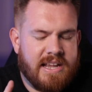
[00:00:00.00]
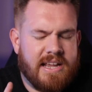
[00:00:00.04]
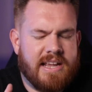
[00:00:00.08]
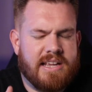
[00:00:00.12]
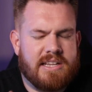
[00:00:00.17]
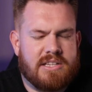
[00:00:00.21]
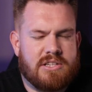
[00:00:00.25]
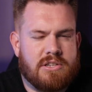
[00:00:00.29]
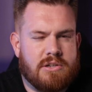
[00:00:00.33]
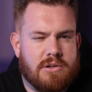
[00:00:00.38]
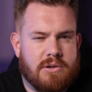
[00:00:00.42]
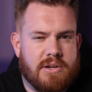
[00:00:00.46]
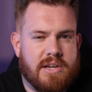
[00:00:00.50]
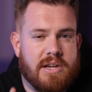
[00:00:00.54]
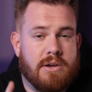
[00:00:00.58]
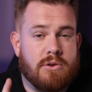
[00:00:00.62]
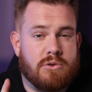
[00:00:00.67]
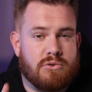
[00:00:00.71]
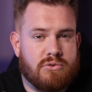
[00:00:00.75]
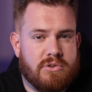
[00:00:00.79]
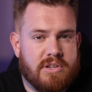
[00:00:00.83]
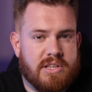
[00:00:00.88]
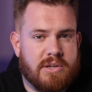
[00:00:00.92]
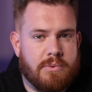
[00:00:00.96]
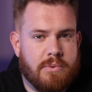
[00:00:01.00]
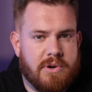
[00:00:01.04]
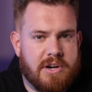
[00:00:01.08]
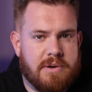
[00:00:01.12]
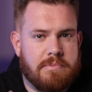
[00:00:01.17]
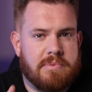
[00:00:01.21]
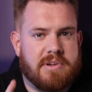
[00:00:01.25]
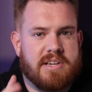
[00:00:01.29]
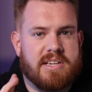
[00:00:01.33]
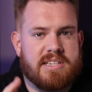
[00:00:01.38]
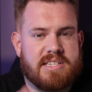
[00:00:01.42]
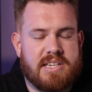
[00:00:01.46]
And so it was really
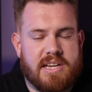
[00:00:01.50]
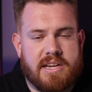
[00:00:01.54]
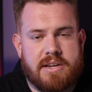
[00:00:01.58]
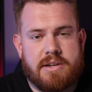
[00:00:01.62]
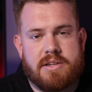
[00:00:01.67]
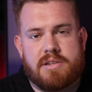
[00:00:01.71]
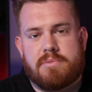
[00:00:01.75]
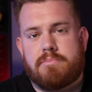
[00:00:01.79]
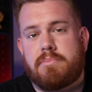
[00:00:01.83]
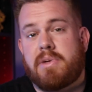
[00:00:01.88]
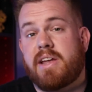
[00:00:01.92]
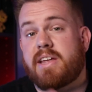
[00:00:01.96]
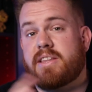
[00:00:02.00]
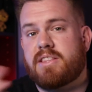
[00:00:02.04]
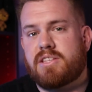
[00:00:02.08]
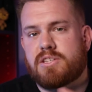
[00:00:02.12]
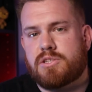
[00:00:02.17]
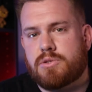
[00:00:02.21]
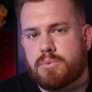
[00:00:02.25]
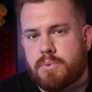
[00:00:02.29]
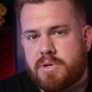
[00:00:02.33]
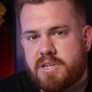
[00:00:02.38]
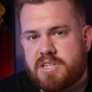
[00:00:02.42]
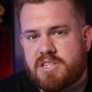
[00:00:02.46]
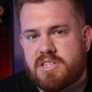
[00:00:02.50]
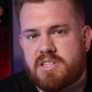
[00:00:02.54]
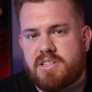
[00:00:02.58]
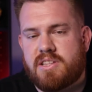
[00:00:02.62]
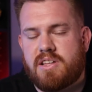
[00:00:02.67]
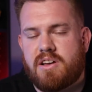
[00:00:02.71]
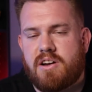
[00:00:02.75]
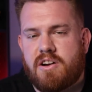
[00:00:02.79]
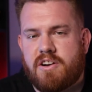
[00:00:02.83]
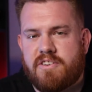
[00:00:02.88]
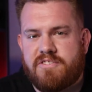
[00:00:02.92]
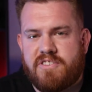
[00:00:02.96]
weird because I made the switch in
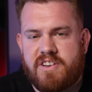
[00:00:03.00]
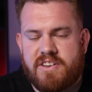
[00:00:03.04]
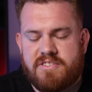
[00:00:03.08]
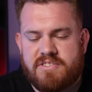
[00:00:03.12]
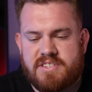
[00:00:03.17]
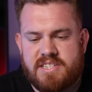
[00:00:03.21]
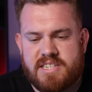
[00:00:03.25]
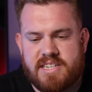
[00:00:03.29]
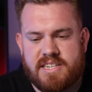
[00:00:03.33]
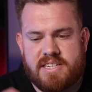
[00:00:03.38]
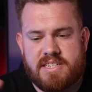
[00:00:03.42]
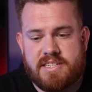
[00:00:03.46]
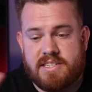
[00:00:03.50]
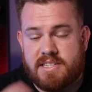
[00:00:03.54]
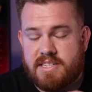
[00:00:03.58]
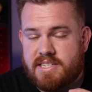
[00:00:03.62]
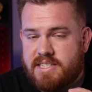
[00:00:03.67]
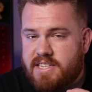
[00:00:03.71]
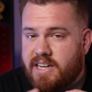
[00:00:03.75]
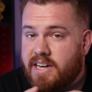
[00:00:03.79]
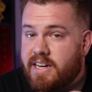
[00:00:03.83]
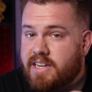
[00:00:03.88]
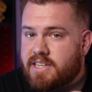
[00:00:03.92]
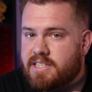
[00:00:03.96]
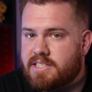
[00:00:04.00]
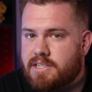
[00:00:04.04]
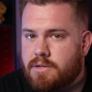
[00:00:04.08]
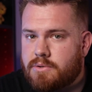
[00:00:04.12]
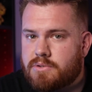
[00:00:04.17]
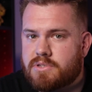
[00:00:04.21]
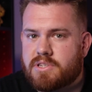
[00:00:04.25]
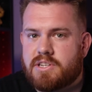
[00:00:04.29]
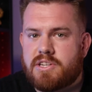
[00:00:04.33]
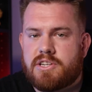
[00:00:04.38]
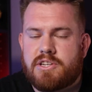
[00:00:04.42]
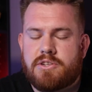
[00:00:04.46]
the R5C to the settings I
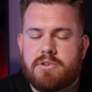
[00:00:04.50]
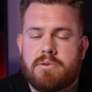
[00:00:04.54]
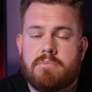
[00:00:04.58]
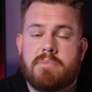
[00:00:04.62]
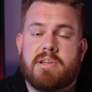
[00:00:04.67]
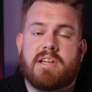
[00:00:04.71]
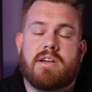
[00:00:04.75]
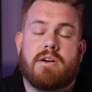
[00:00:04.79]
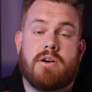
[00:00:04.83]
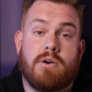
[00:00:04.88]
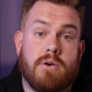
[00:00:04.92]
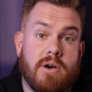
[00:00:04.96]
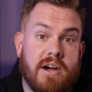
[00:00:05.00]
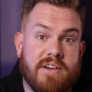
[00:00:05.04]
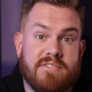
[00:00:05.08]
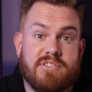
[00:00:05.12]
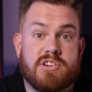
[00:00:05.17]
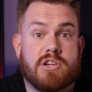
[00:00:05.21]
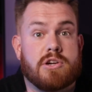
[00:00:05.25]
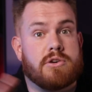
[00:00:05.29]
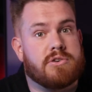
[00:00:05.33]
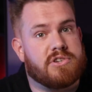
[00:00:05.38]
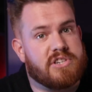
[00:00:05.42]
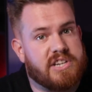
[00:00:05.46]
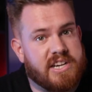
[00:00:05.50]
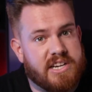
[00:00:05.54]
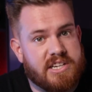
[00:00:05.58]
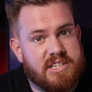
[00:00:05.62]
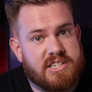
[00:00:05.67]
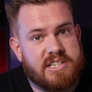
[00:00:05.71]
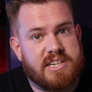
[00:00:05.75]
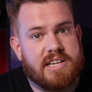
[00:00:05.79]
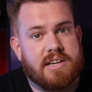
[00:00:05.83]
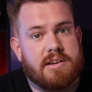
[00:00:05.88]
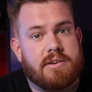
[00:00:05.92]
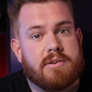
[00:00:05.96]
was going to do. I'm like, oh, I have to go
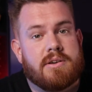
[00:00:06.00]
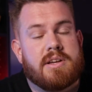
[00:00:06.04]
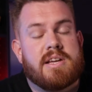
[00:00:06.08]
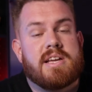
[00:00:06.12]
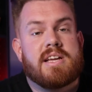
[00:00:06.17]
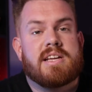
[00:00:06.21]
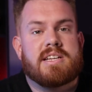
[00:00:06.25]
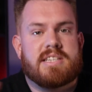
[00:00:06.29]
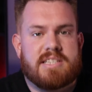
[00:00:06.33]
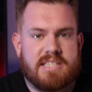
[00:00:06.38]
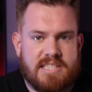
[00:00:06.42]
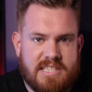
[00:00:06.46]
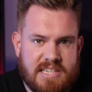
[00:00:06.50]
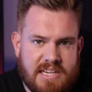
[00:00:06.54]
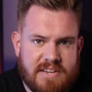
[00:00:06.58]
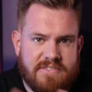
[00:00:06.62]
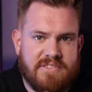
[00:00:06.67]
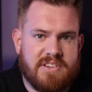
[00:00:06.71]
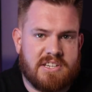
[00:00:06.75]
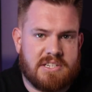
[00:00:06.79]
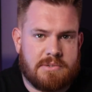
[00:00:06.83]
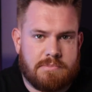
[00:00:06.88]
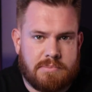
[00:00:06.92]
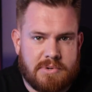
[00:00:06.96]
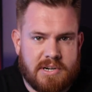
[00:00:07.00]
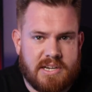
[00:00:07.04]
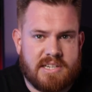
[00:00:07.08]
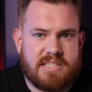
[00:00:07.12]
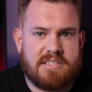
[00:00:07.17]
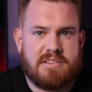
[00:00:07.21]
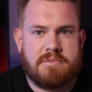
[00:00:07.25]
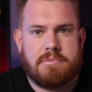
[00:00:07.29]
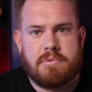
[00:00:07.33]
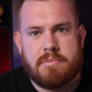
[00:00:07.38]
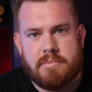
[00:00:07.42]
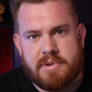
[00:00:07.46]
change it now to CF
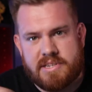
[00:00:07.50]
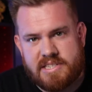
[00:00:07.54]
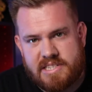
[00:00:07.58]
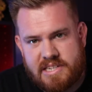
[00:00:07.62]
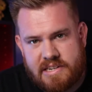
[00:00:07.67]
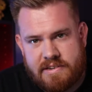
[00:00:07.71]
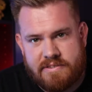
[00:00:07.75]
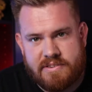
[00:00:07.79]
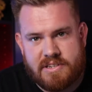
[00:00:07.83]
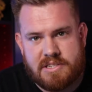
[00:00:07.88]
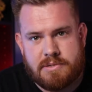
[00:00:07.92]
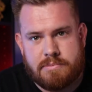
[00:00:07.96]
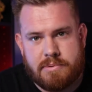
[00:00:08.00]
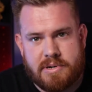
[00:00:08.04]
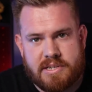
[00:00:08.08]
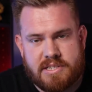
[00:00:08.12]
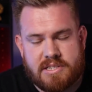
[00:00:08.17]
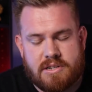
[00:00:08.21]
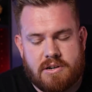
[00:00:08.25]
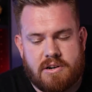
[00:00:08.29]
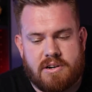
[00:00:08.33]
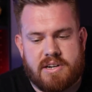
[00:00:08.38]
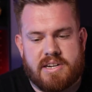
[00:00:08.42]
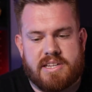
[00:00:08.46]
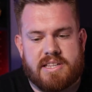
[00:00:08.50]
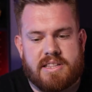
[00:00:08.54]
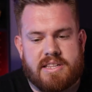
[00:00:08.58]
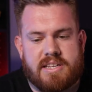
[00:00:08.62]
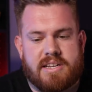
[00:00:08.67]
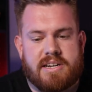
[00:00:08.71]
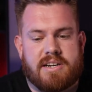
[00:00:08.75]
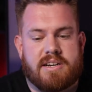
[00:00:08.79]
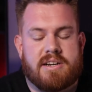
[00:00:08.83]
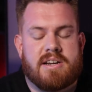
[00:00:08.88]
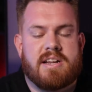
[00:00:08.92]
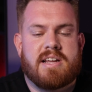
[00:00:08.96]
Express, and put my CF Express card in
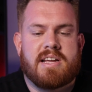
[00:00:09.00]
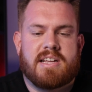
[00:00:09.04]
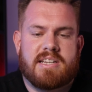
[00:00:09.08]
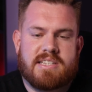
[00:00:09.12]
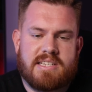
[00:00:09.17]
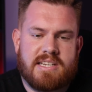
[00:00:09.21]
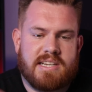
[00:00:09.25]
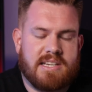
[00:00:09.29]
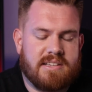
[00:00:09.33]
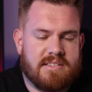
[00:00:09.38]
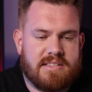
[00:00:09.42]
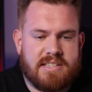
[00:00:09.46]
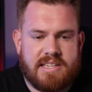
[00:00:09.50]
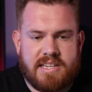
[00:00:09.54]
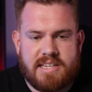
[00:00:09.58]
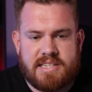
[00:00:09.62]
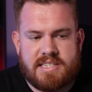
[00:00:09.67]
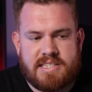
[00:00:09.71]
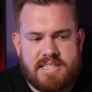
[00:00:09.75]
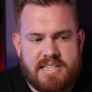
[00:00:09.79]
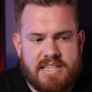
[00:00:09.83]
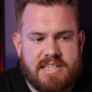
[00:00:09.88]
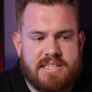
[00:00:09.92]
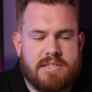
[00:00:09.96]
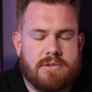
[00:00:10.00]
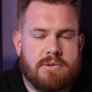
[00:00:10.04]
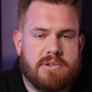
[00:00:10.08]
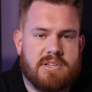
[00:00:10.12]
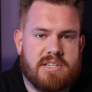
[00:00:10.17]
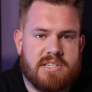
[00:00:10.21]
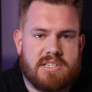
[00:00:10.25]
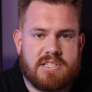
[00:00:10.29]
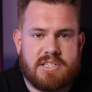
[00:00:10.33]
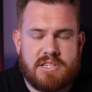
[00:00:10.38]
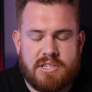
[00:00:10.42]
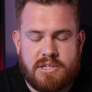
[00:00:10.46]
there, take out the SD so it
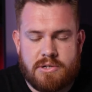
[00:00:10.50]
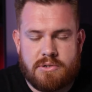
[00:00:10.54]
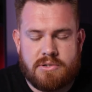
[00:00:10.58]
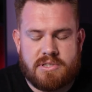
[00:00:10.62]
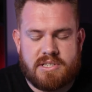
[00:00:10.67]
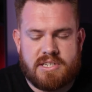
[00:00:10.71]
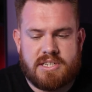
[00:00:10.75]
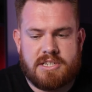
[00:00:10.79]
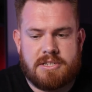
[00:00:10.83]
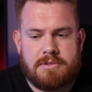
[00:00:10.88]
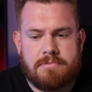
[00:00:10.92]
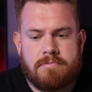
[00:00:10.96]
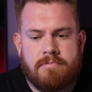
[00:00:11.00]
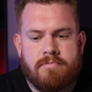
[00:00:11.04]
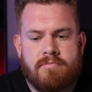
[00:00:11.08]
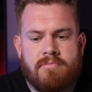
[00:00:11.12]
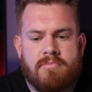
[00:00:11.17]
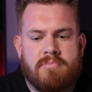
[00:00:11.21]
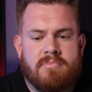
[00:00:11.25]
doesn't use it.